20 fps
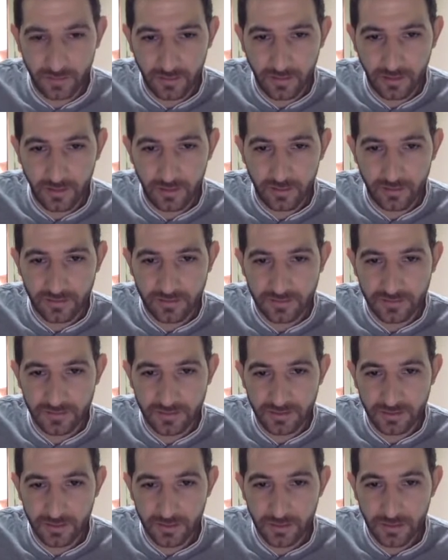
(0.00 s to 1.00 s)
A cross
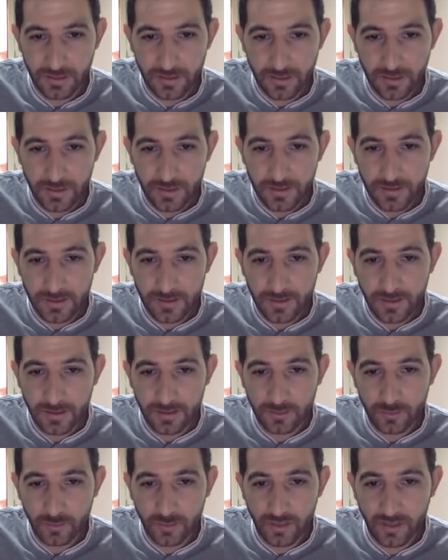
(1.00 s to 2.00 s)
B.
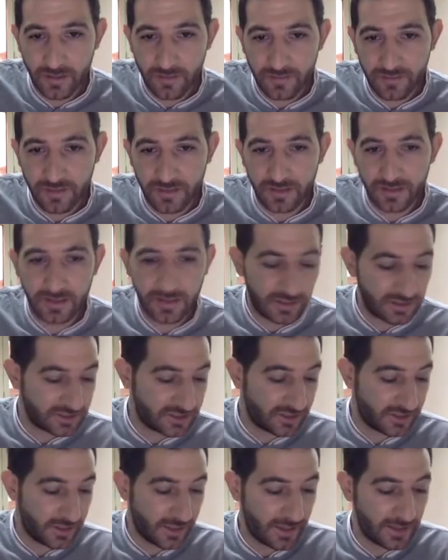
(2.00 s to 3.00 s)
And we have the
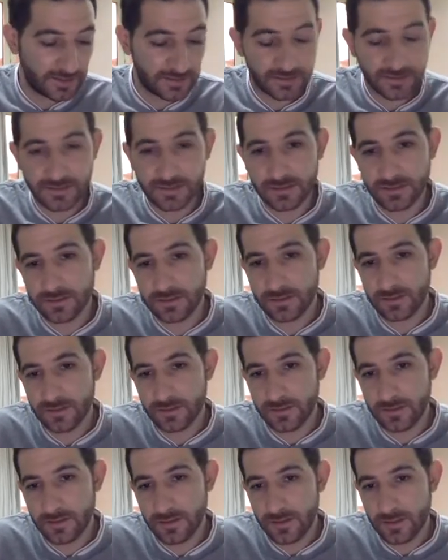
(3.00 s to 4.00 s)
relation S
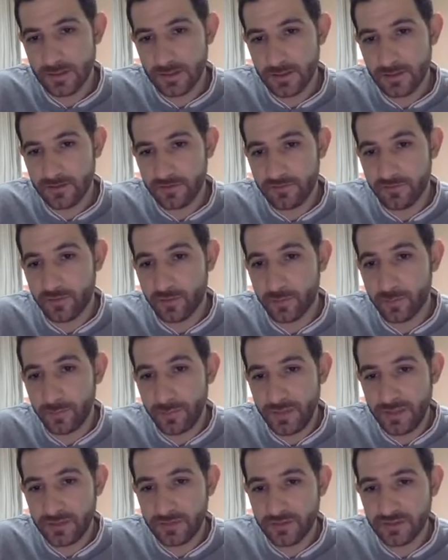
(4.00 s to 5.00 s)
from
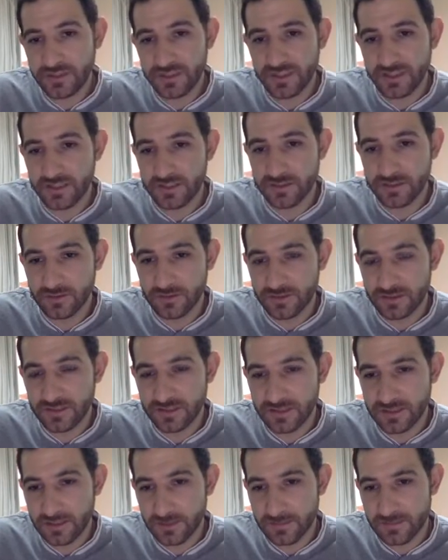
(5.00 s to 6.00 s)
B to C. So it's a
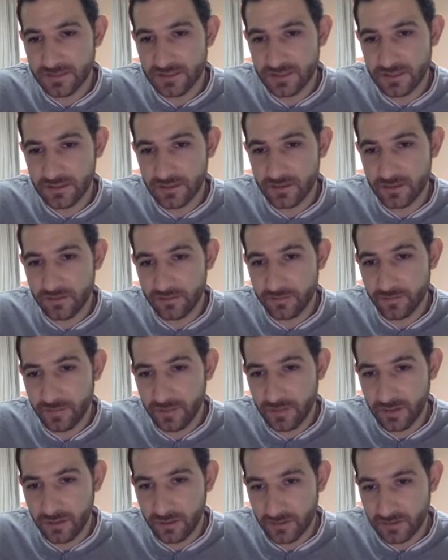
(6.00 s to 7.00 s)
subset of
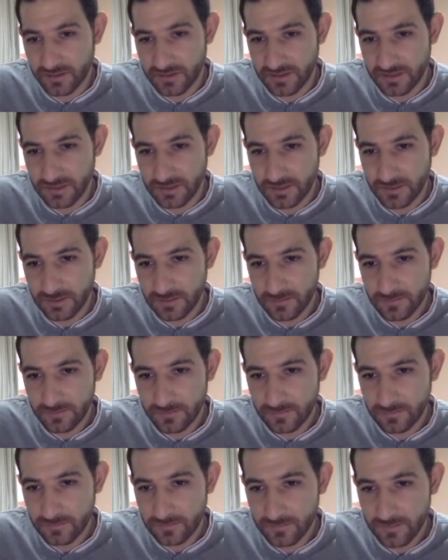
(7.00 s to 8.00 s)
B cross C.
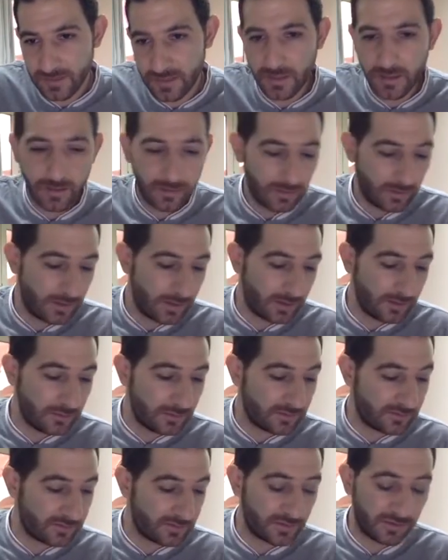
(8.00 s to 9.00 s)

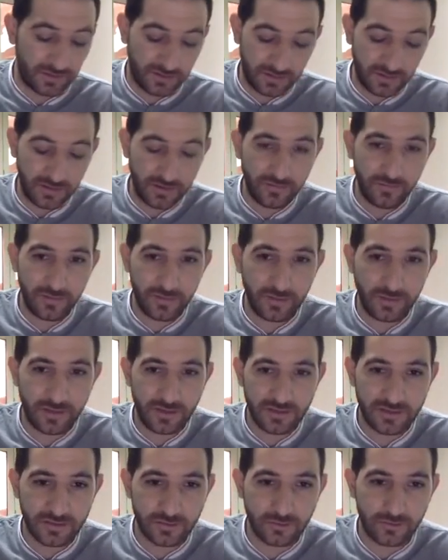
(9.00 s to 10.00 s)
Then given
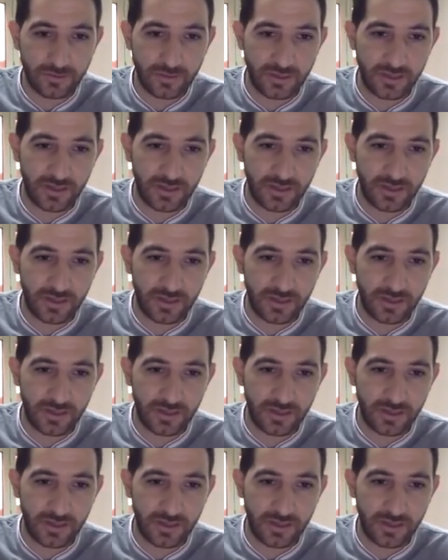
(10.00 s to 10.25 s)
these two